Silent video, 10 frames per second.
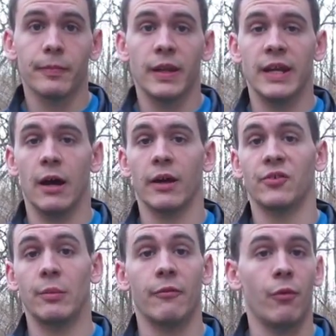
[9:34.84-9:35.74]
Now, like I
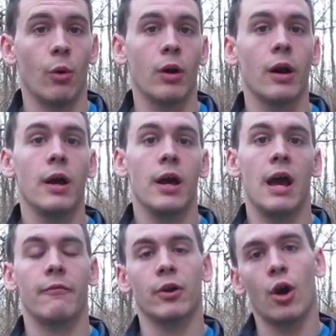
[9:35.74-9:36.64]
said before,
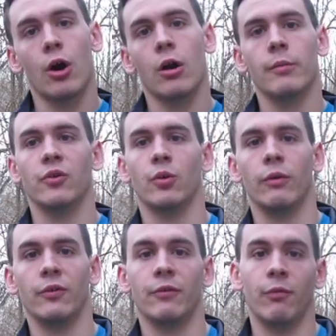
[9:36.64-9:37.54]
every carb is
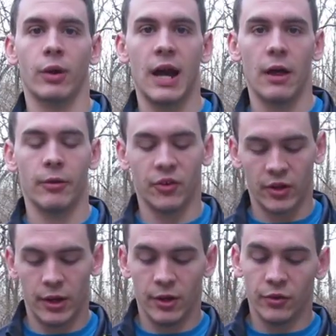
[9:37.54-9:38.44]
equivalent to 4 calories,
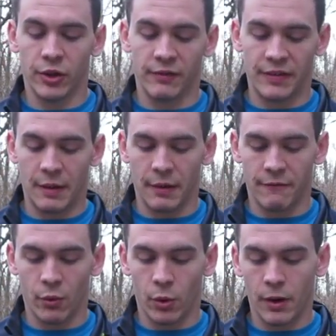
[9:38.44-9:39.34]
so you divide that by
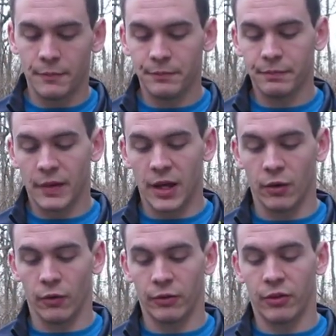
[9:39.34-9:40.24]
4, and
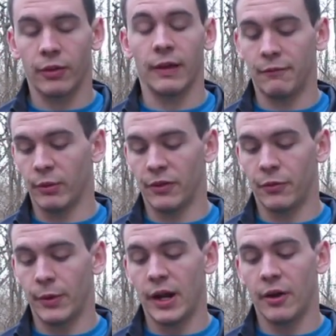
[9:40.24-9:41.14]
you're left with
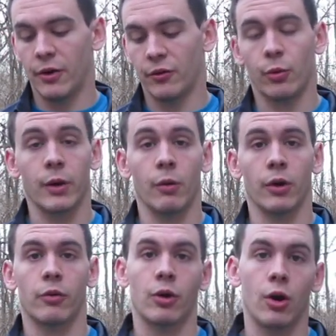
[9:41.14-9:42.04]

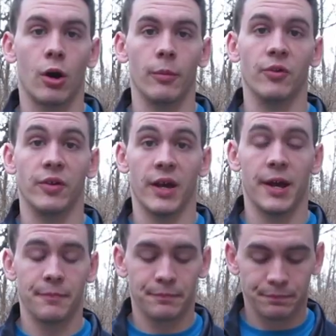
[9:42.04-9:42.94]
321 carbs a
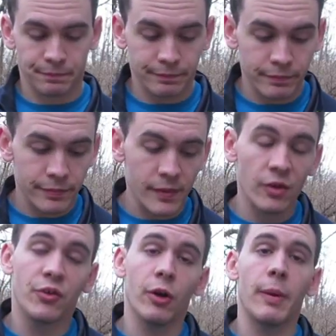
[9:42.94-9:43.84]
day.
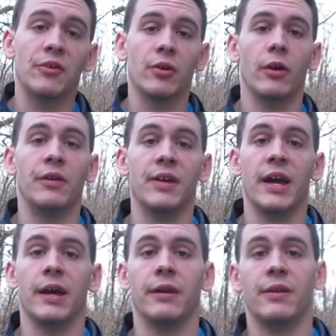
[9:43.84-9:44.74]
So basically on a
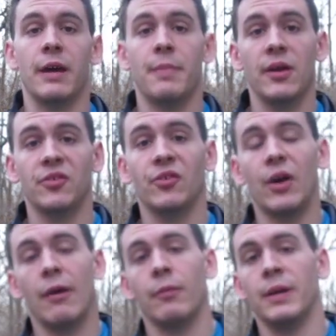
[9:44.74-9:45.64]
day-to-day basis,
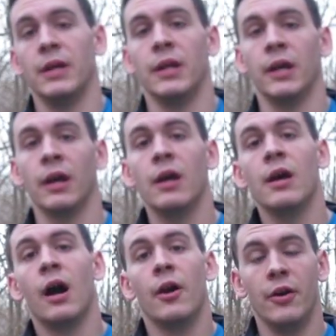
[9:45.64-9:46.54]
I would be eating
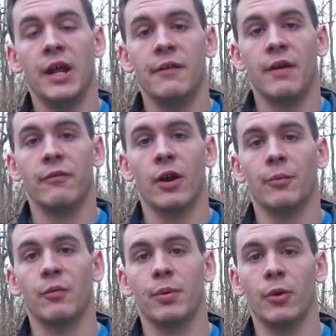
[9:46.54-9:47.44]
185
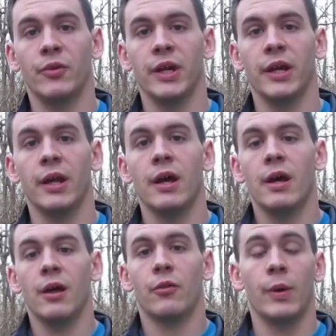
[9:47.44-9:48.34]
grams of protein,
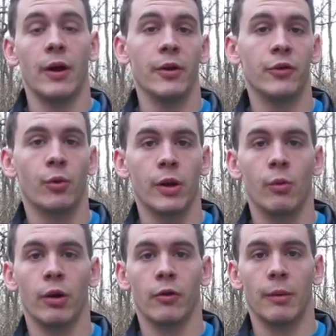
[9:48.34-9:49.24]

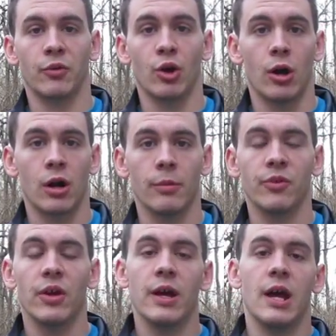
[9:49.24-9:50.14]
321 grams of
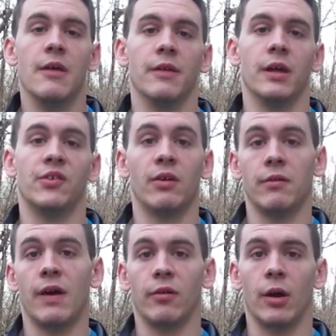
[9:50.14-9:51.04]
carbs, and then
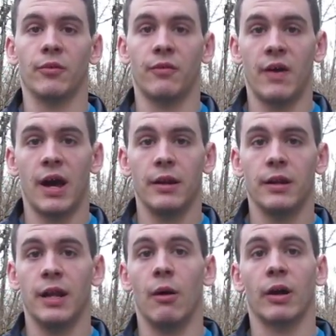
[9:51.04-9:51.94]
75 grams of fat.
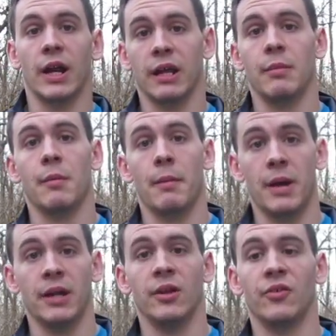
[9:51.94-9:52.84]
Now it kind of gives me my
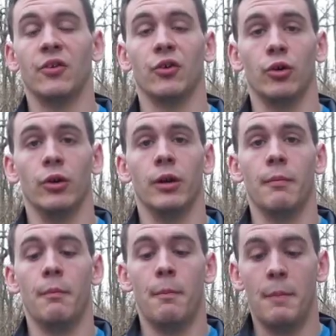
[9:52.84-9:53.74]
maintenance. That's a good
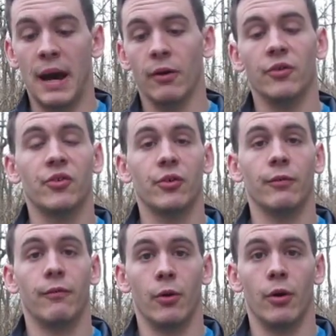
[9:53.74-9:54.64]
balance
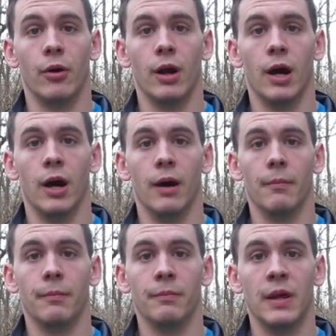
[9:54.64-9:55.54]
for
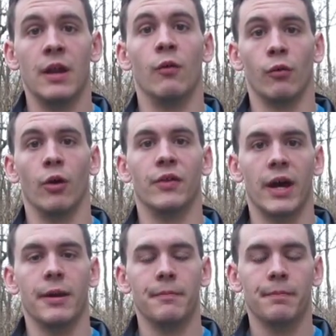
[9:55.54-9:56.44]
an overall
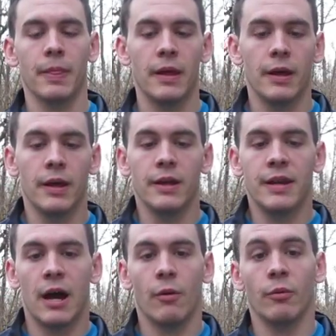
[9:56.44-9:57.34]
diet.
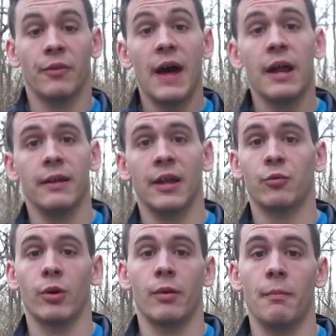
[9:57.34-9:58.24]
Now with that,
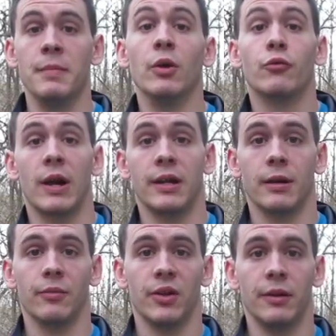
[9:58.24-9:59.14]
that's where meal tracking
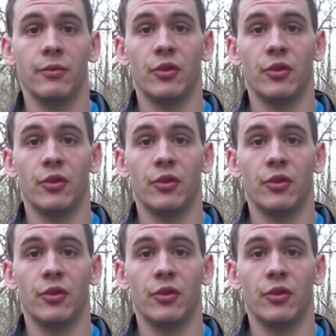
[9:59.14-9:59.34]
comes in.